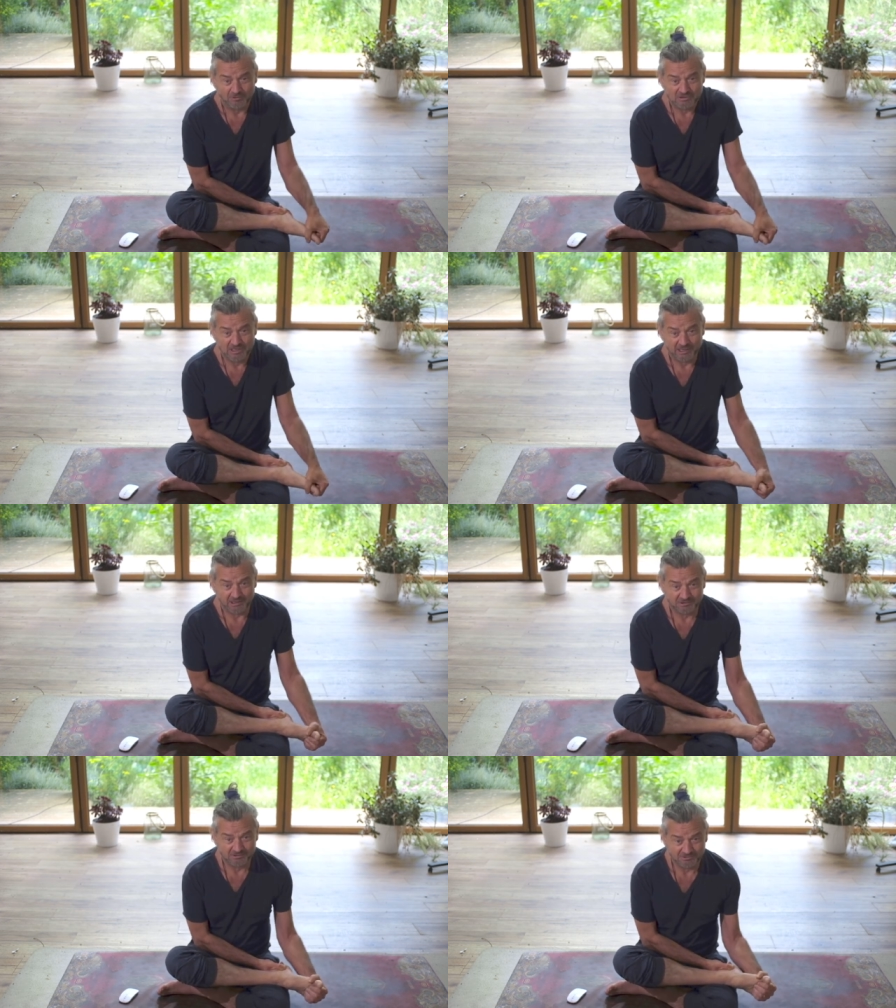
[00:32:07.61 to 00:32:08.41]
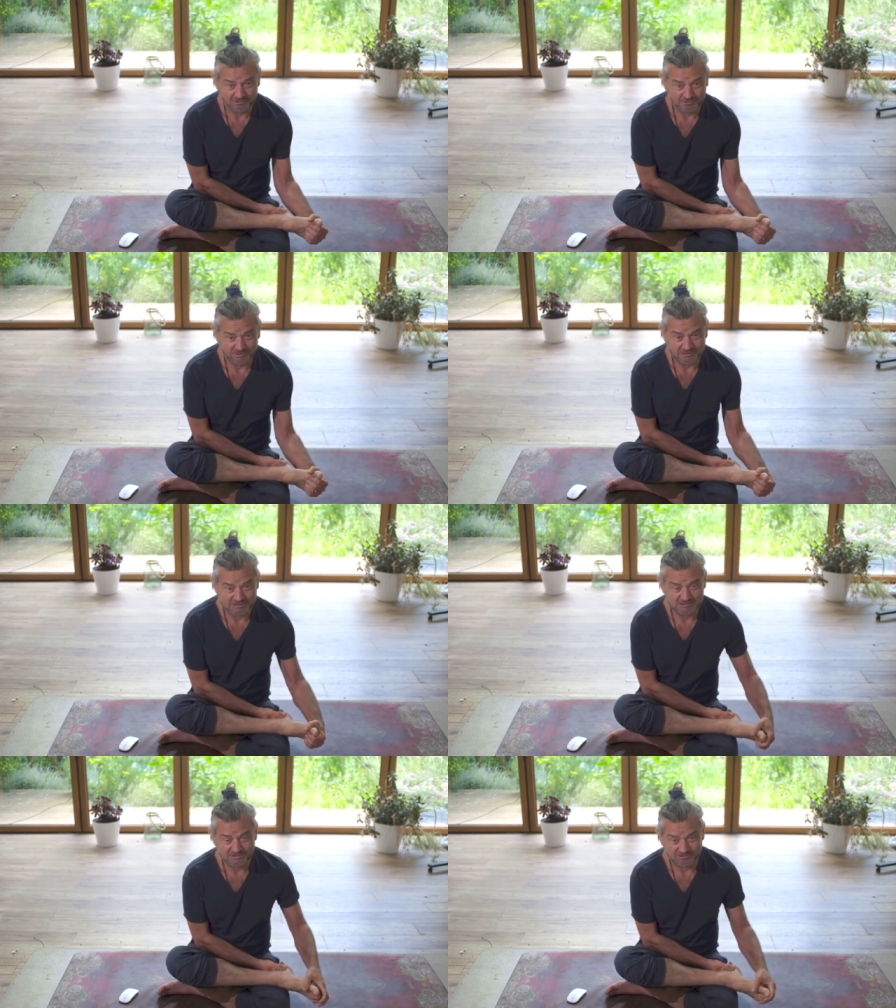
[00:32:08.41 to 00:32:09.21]
rotate, you
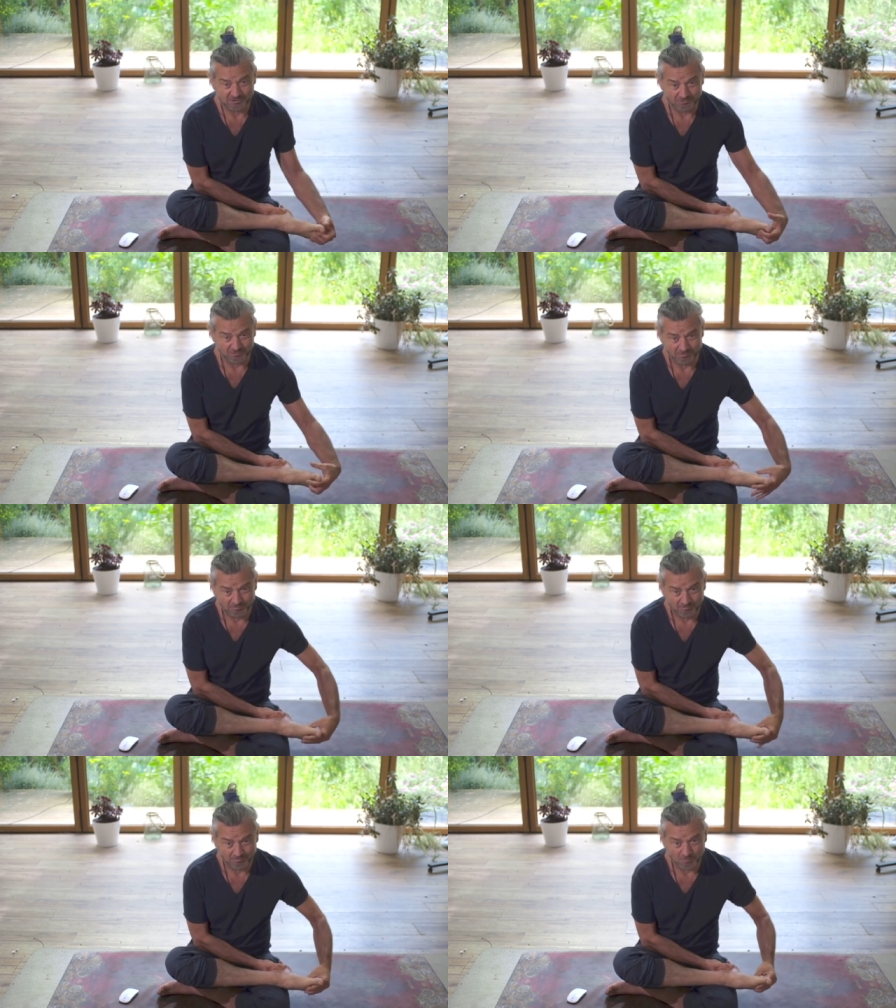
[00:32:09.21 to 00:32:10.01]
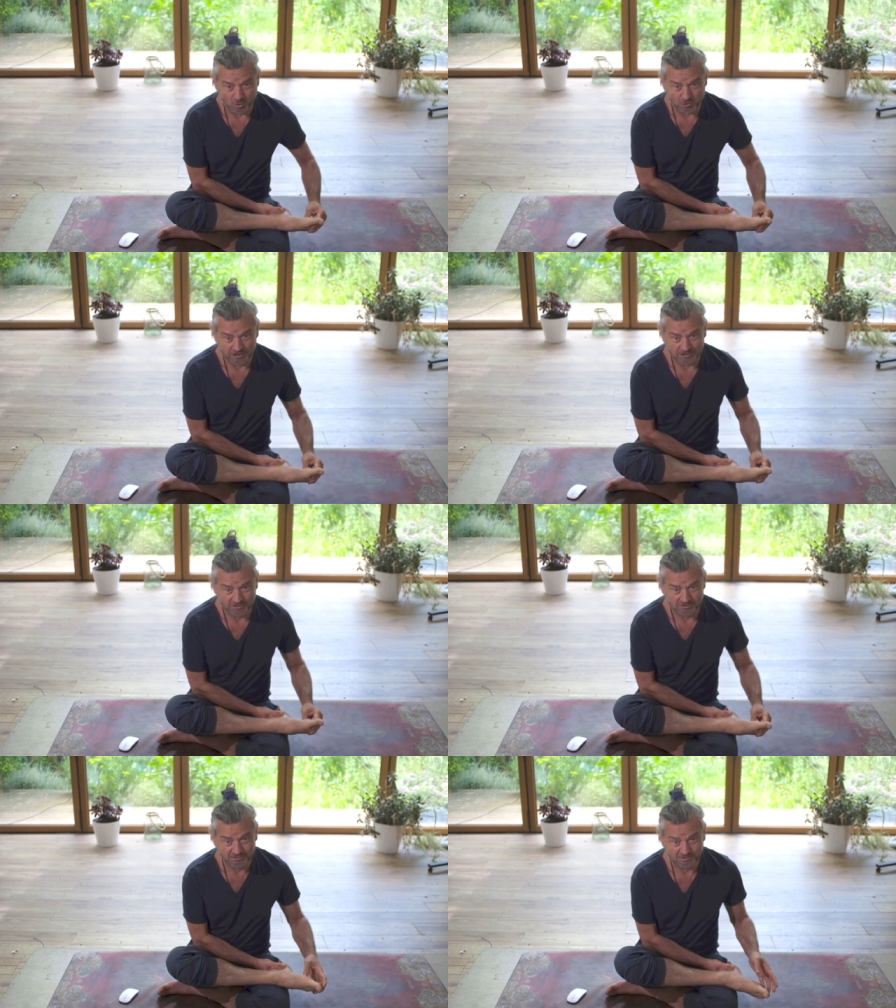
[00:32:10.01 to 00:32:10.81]
twist, you
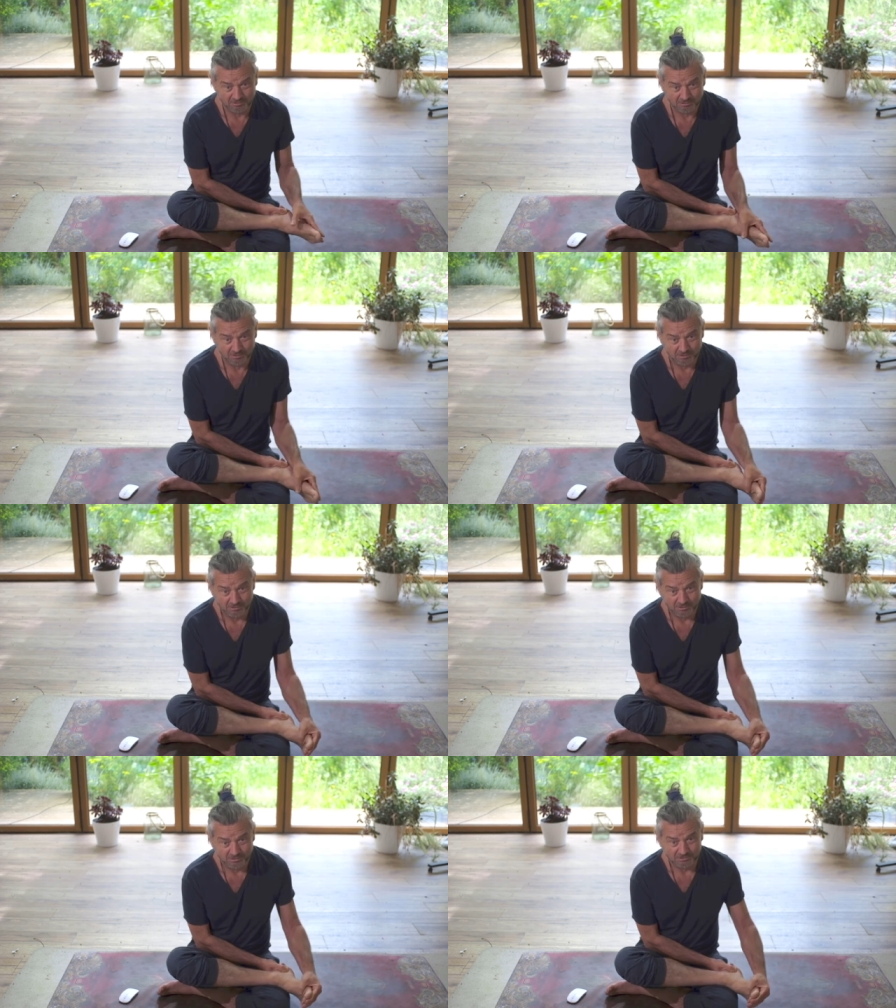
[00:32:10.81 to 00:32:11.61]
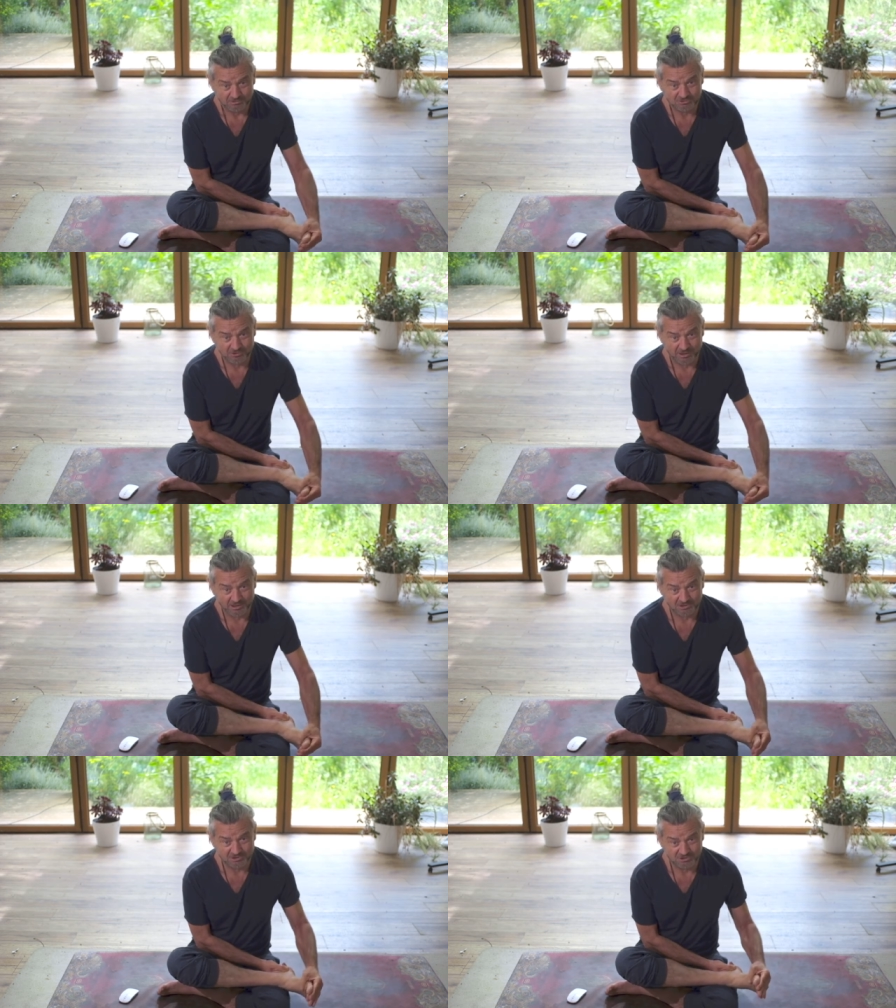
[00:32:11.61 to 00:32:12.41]
point, you
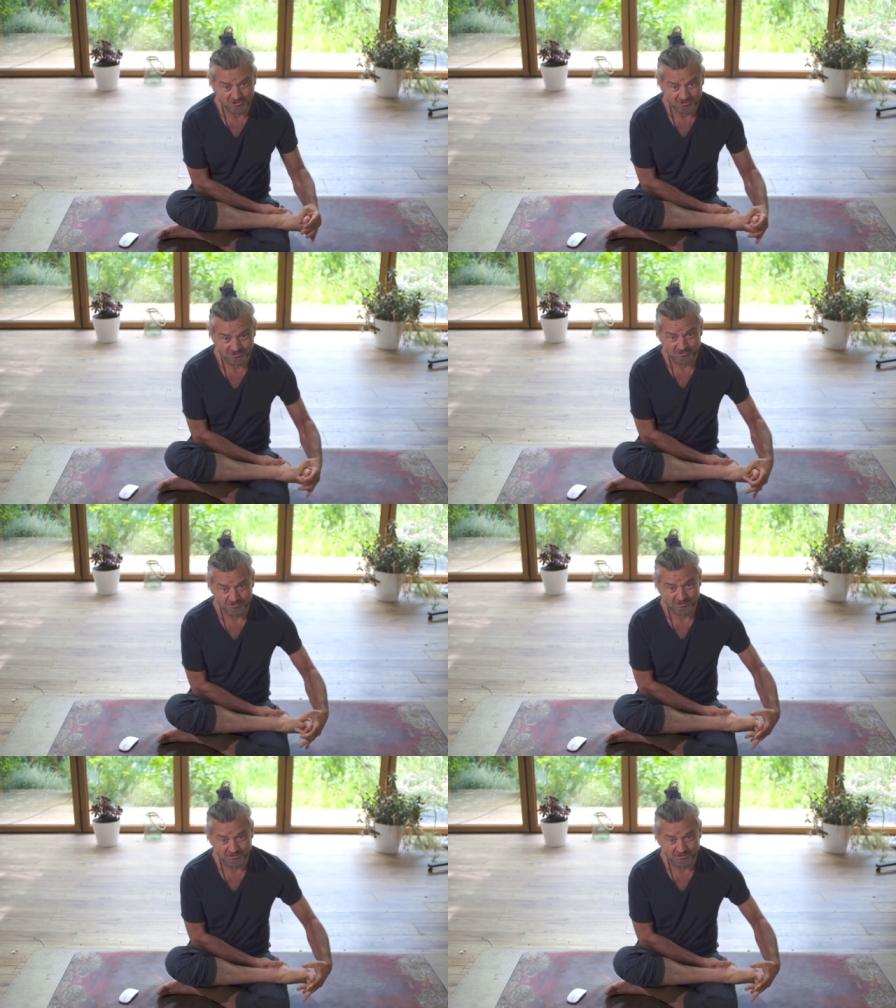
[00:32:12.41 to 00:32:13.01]
stretch.